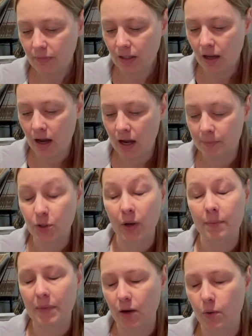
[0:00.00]
um, so I
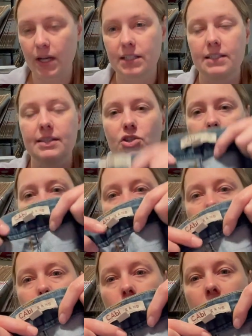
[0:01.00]
can make quick decisions in the
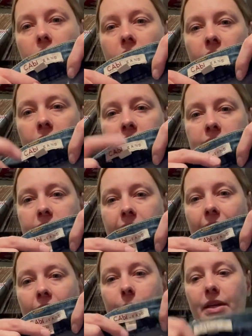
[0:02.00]
store. This is Cabi